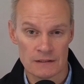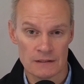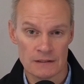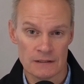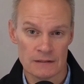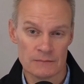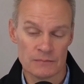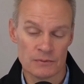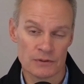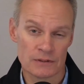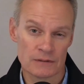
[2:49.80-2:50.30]

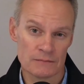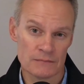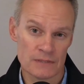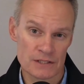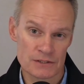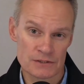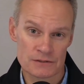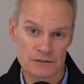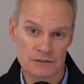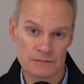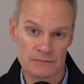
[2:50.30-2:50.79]
and putting
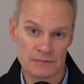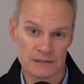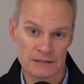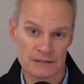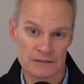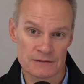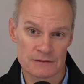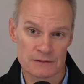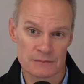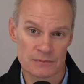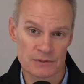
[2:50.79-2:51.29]
measures in
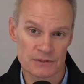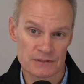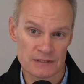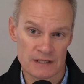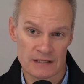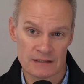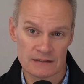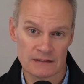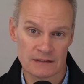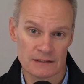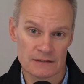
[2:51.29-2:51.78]
place to
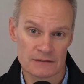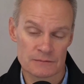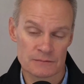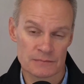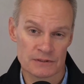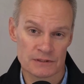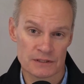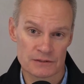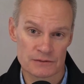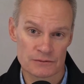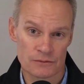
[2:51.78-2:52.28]
protect against
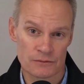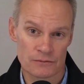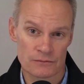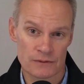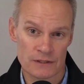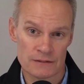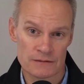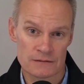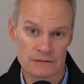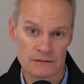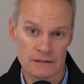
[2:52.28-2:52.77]
potential
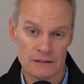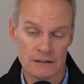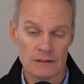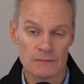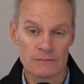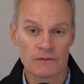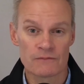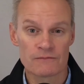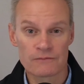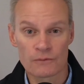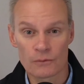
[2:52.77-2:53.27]
threats
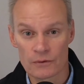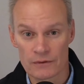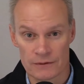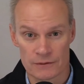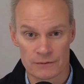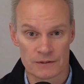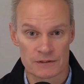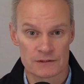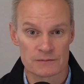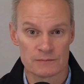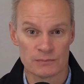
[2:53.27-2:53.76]
before
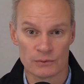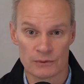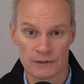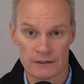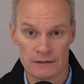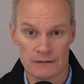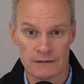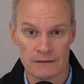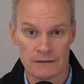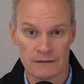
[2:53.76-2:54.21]
they're exploited.